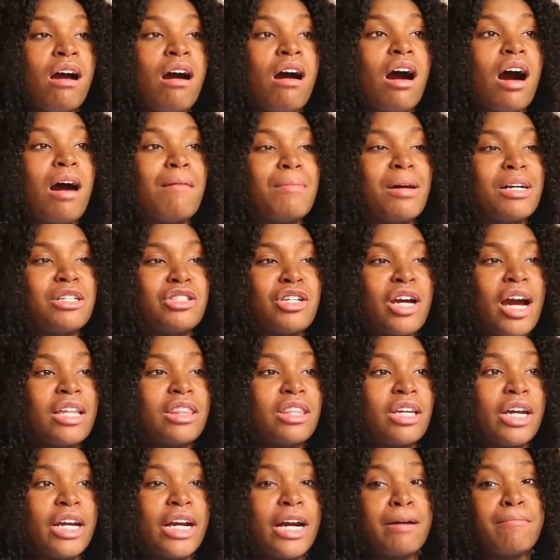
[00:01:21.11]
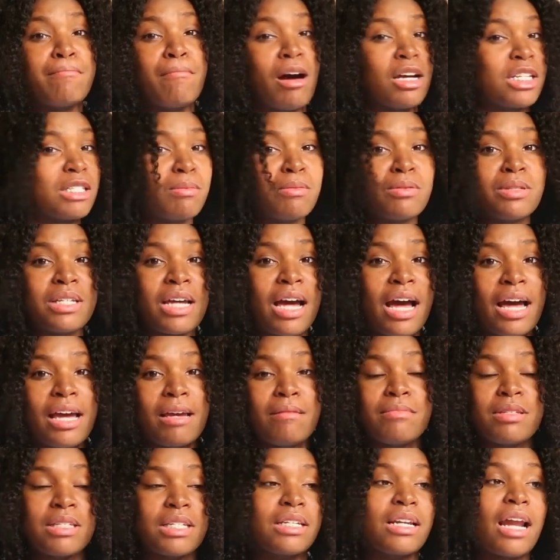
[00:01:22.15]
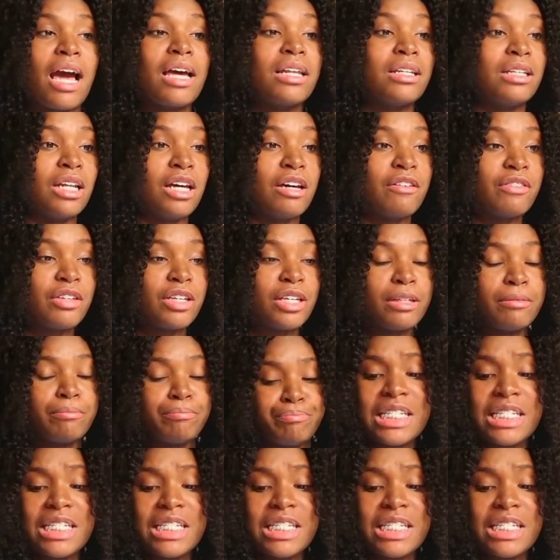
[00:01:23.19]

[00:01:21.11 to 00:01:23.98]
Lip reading: I tried their hair multiple times and I love it.